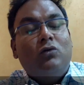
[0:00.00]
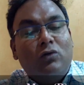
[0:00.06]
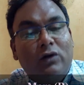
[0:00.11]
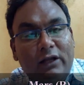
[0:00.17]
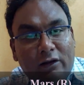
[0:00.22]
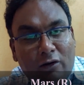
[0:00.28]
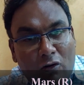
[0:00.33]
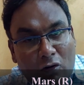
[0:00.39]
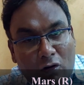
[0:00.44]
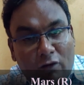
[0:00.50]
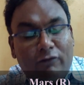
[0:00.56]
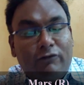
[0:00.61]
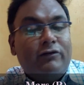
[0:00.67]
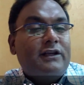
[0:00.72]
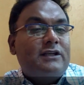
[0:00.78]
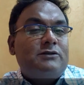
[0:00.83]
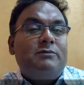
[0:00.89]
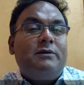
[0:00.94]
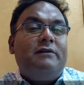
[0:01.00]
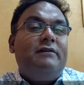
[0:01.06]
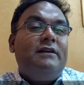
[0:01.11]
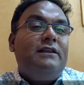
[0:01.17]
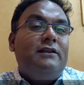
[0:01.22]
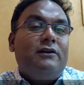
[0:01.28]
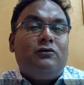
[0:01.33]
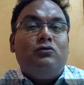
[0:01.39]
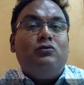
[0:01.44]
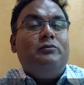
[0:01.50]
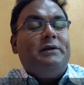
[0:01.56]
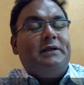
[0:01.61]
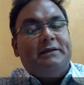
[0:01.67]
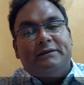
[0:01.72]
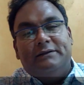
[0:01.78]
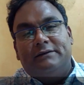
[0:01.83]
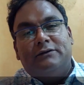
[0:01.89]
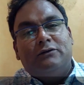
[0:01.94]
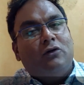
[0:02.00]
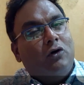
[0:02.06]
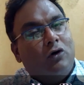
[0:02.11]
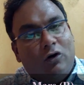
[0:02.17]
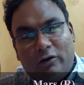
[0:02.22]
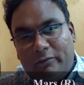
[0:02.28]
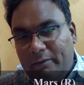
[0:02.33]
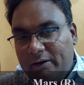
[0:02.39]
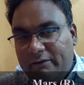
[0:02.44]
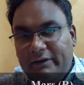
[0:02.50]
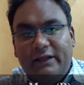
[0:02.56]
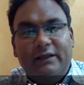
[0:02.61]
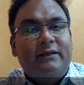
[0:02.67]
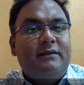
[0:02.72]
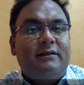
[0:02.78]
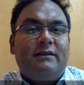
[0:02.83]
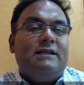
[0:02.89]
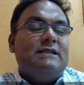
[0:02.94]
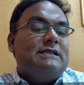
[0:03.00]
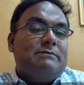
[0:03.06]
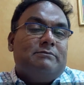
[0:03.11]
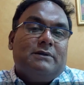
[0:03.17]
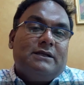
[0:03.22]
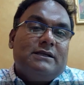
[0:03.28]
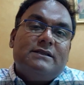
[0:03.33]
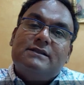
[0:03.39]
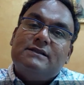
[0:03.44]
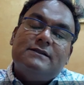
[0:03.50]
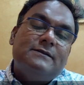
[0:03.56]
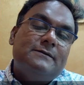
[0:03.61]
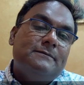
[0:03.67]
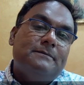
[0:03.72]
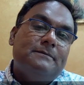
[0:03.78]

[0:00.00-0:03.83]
only conflicts between the two brothers or between the siblings.